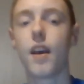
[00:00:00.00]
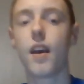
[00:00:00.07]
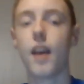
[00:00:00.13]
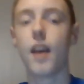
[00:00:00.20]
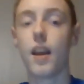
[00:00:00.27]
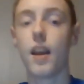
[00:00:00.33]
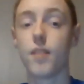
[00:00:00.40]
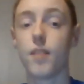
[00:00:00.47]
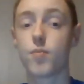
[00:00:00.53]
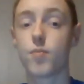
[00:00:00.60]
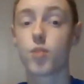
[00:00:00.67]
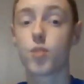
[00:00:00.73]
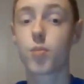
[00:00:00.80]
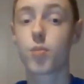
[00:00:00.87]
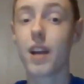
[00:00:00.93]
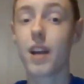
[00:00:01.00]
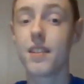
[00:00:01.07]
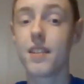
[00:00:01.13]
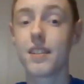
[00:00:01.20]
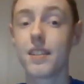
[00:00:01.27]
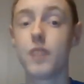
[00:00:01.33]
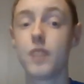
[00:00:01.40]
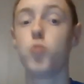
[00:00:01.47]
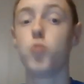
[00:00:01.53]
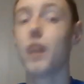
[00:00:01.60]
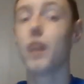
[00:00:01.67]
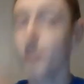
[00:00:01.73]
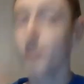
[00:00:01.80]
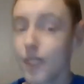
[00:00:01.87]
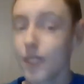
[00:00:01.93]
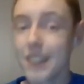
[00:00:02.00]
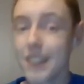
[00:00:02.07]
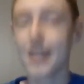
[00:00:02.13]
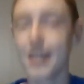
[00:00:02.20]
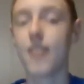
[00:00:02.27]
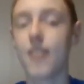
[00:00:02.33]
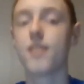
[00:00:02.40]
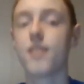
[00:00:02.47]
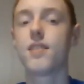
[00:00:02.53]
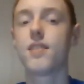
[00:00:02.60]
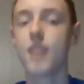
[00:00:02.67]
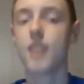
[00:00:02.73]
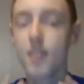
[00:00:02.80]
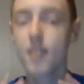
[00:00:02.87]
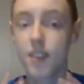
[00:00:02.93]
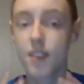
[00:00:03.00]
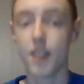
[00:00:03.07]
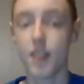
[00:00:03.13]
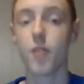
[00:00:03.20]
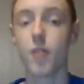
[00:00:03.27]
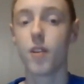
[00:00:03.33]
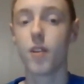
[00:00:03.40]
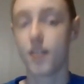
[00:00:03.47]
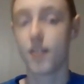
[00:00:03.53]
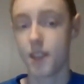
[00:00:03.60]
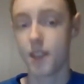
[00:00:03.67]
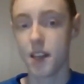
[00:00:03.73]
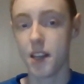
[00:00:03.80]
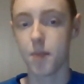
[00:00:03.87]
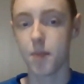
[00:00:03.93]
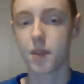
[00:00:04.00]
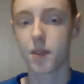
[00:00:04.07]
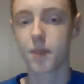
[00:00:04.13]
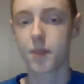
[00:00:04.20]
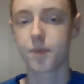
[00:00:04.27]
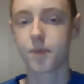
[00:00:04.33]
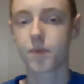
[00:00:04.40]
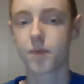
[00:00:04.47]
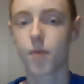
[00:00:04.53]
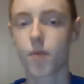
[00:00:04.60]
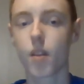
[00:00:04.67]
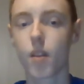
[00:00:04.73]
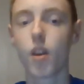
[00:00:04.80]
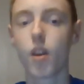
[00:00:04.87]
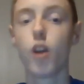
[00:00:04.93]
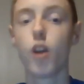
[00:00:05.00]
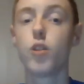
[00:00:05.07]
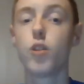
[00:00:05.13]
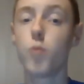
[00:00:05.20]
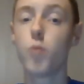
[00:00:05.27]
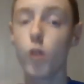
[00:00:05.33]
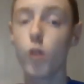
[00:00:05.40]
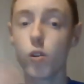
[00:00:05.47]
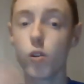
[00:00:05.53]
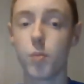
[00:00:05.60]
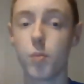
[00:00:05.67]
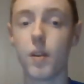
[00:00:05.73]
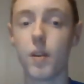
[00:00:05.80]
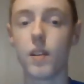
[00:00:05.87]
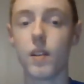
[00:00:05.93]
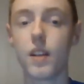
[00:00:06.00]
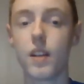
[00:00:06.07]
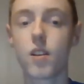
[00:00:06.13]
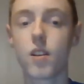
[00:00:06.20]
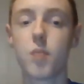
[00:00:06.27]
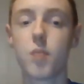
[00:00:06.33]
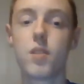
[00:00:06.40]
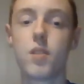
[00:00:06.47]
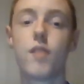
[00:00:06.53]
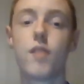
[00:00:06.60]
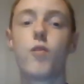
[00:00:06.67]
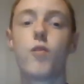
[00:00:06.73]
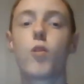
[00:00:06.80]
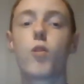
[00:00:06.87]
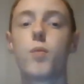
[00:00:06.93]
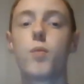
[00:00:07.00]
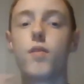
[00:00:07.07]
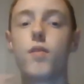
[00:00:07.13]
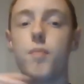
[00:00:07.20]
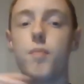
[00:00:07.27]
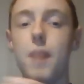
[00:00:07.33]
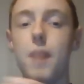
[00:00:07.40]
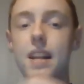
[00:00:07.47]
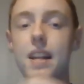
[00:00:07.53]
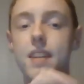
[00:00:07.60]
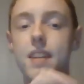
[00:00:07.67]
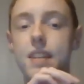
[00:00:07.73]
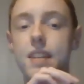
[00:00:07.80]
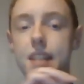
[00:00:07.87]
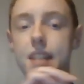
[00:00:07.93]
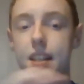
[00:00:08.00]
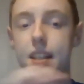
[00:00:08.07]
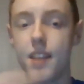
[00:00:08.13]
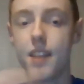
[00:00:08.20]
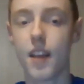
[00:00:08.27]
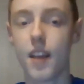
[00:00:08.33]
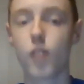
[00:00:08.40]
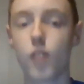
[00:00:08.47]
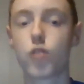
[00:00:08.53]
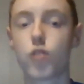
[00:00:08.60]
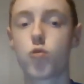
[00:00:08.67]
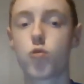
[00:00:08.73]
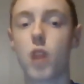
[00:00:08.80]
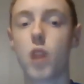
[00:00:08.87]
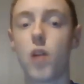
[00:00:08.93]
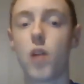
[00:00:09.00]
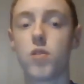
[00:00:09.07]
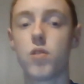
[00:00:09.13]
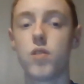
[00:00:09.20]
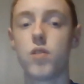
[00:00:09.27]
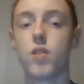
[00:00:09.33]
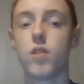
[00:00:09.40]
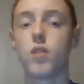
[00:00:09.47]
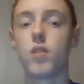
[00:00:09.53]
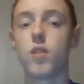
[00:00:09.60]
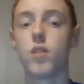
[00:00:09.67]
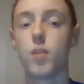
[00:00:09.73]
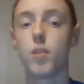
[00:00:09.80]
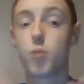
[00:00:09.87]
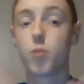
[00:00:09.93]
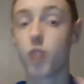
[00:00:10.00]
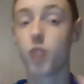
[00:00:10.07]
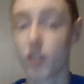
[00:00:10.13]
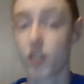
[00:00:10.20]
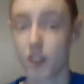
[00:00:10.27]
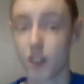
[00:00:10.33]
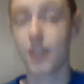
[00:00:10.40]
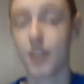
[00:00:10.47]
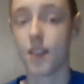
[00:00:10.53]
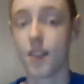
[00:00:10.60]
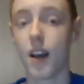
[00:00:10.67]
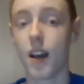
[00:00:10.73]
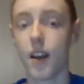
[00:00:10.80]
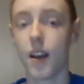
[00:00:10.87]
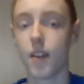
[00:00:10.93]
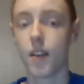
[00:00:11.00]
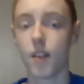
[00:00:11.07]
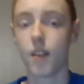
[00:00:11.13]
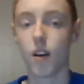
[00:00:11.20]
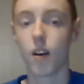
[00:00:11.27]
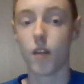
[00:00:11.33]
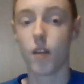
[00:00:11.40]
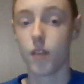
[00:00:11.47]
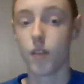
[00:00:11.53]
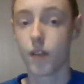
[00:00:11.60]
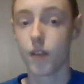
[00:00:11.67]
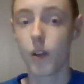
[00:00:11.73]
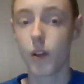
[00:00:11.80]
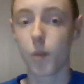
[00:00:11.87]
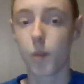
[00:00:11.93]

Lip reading: and surprisingly relevant and sincere themes. The world building comes in the form of many details throughout the production design of the film.